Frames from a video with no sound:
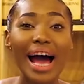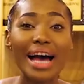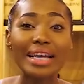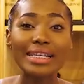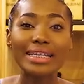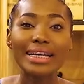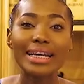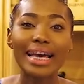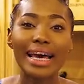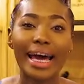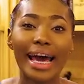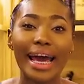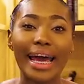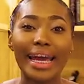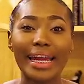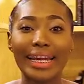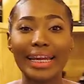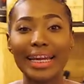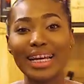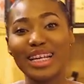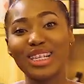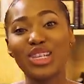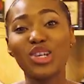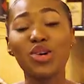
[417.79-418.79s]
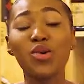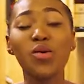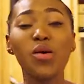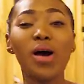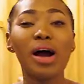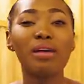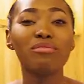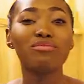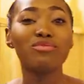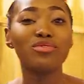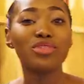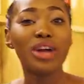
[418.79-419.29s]
As a Guyanese who
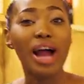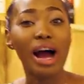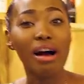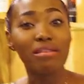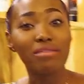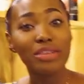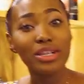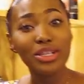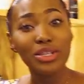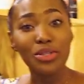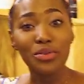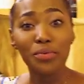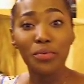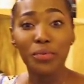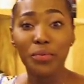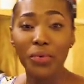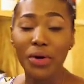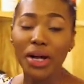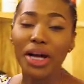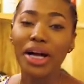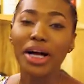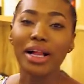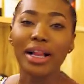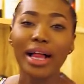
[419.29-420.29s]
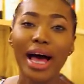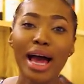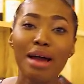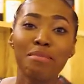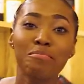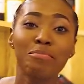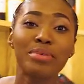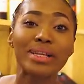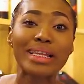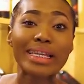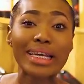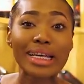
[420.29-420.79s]
have traveled the world,
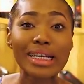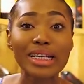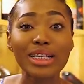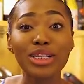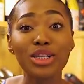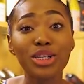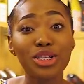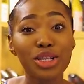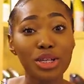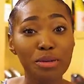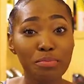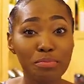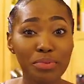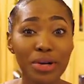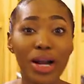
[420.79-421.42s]
I'm particularly